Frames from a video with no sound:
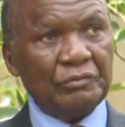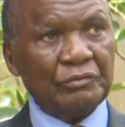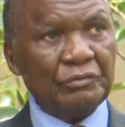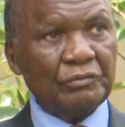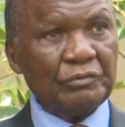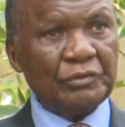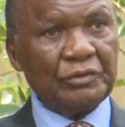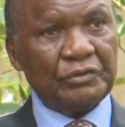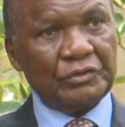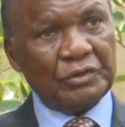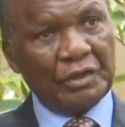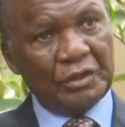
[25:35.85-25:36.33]

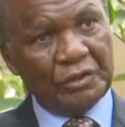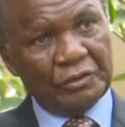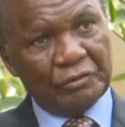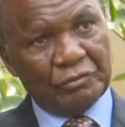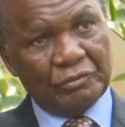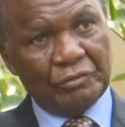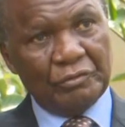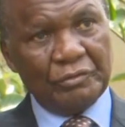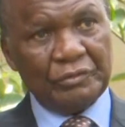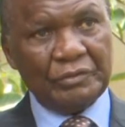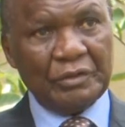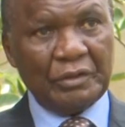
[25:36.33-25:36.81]

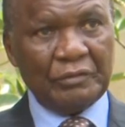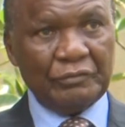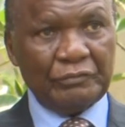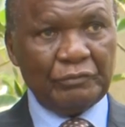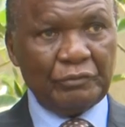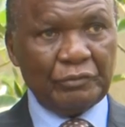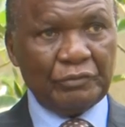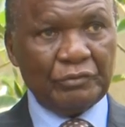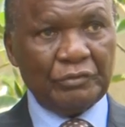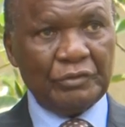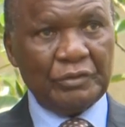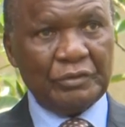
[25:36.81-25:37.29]
Chitaliko, is
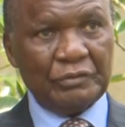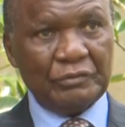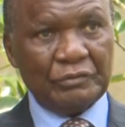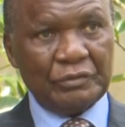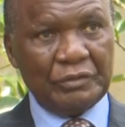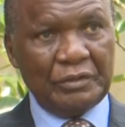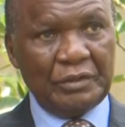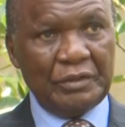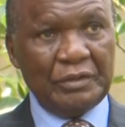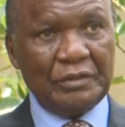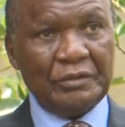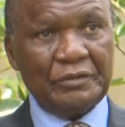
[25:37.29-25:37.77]
unfortunately
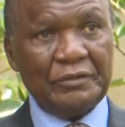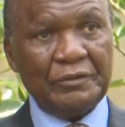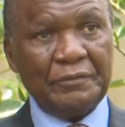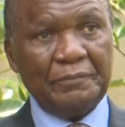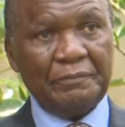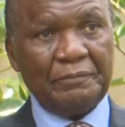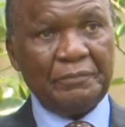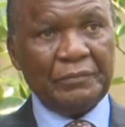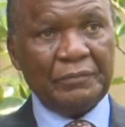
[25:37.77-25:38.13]
dead.